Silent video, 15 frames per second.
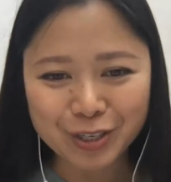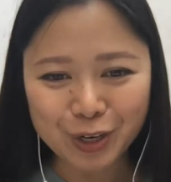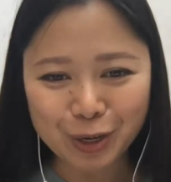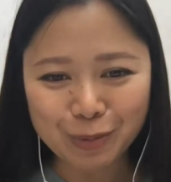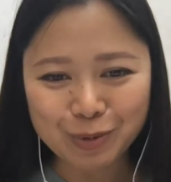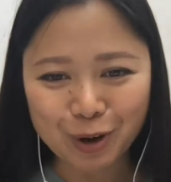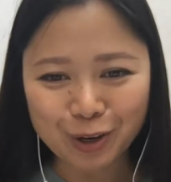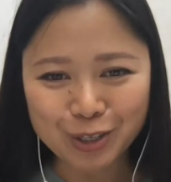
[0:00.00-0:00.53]

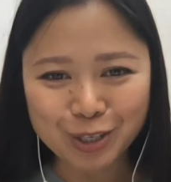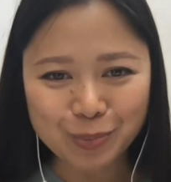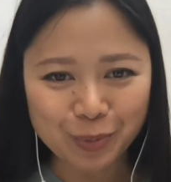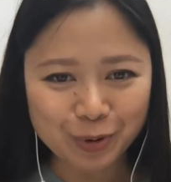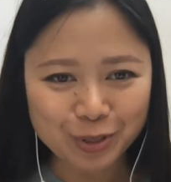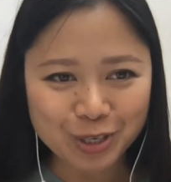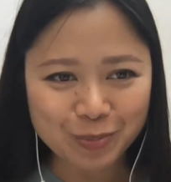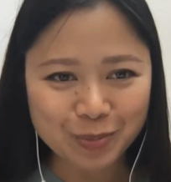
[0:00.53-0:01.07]
startups aren't
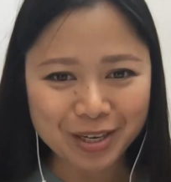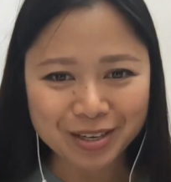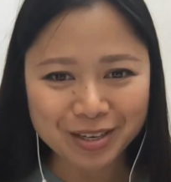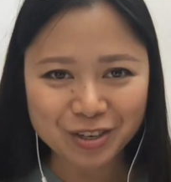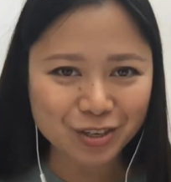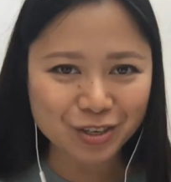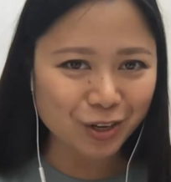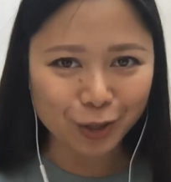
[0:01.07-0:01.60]
supposed to
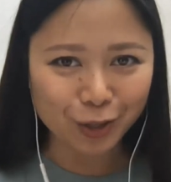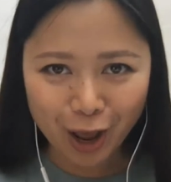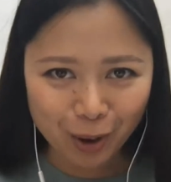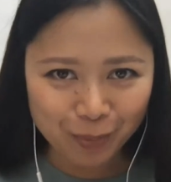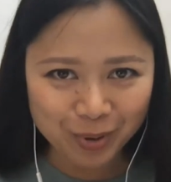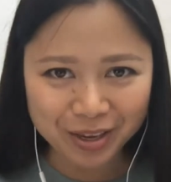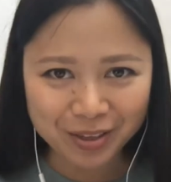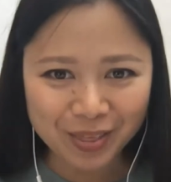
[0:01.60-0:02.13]
be just a
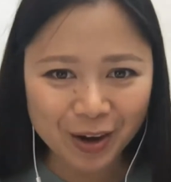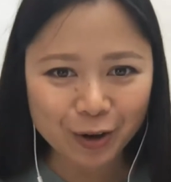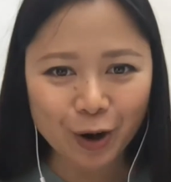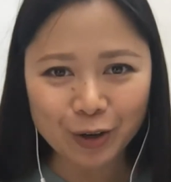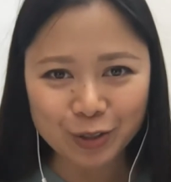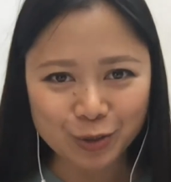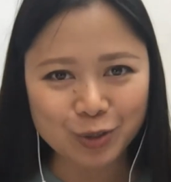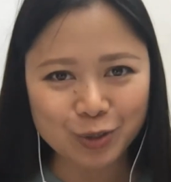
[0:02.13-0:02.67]
lobby; they're
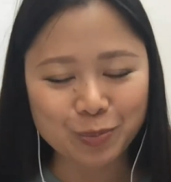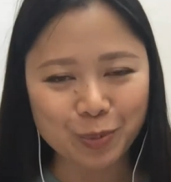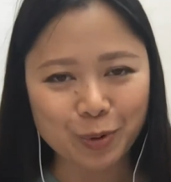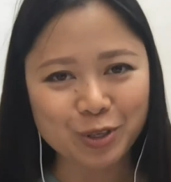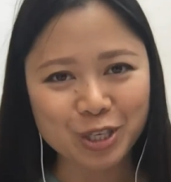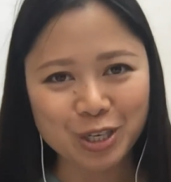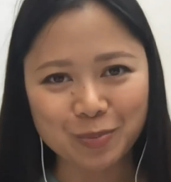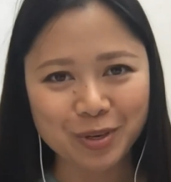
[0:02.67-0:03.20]
also
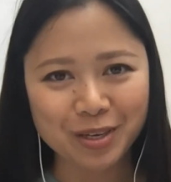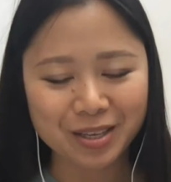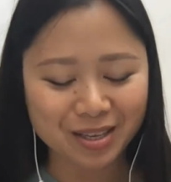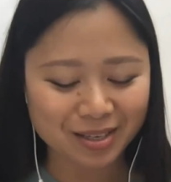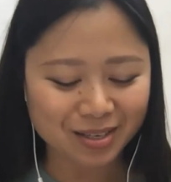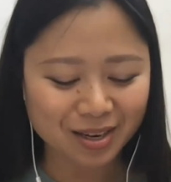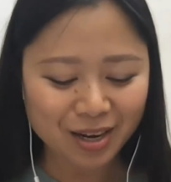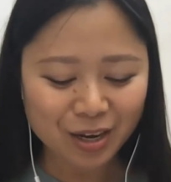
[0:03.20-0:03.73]
supposed to be
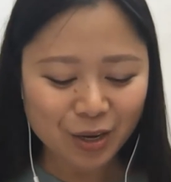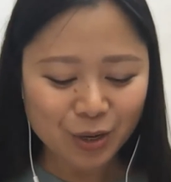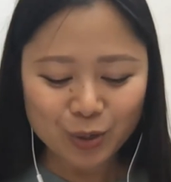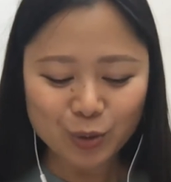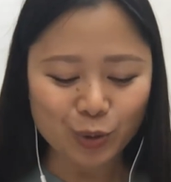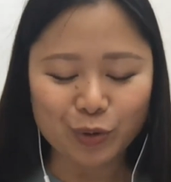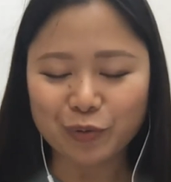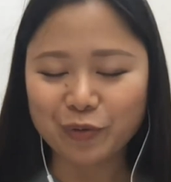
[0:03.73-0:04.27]
this
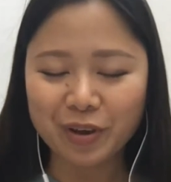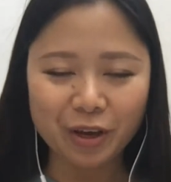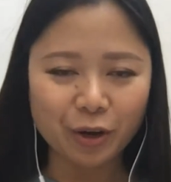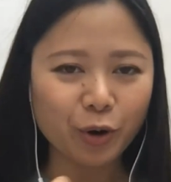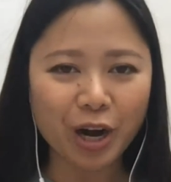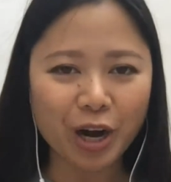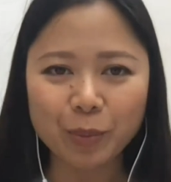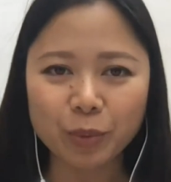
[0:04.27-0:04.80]
sort of
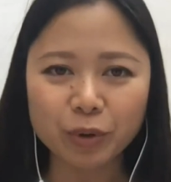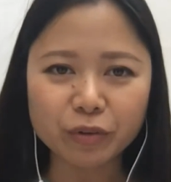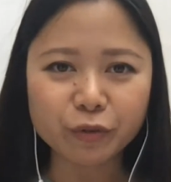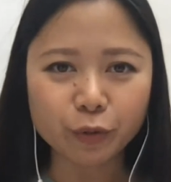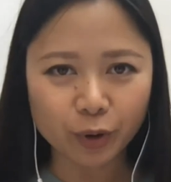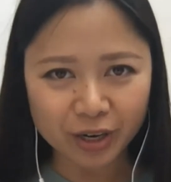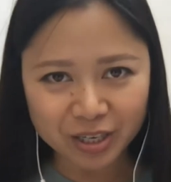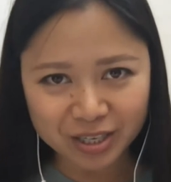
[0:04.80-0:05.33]
incredible
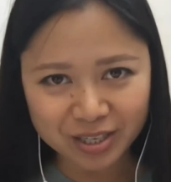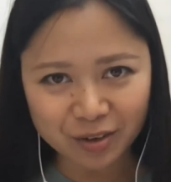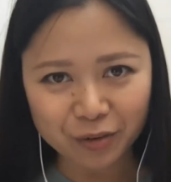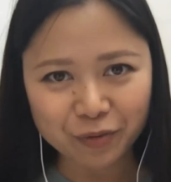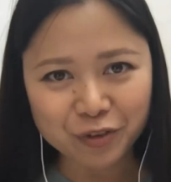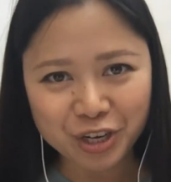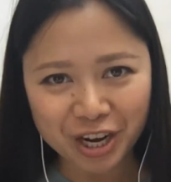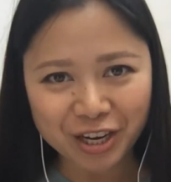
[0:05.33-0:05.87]
force
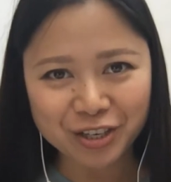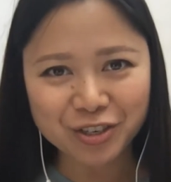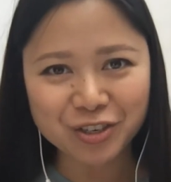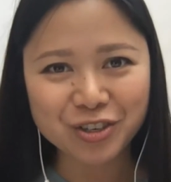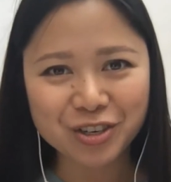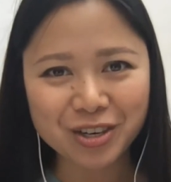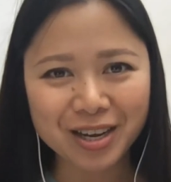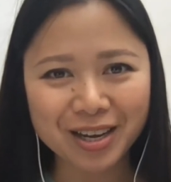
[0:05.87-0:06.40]
of
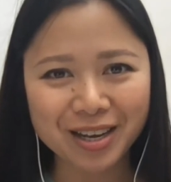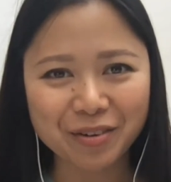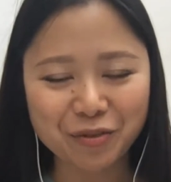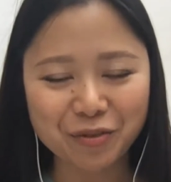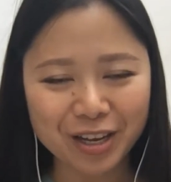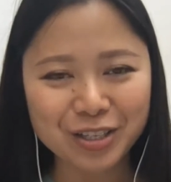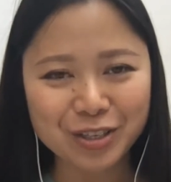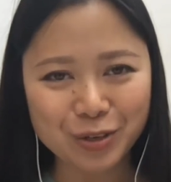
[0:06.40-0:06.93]
change
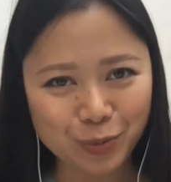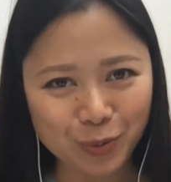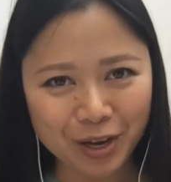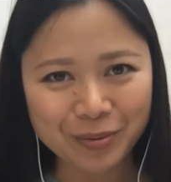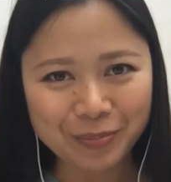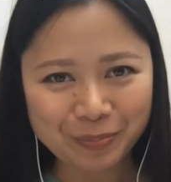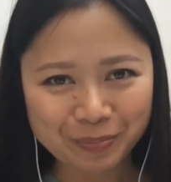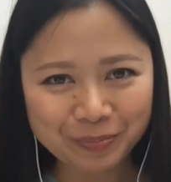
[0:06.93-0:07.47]
in France as
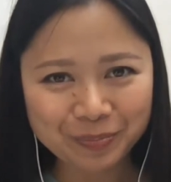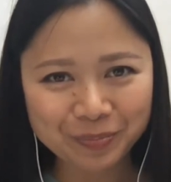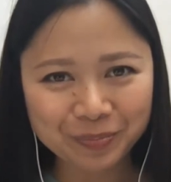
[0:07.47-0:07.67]
well.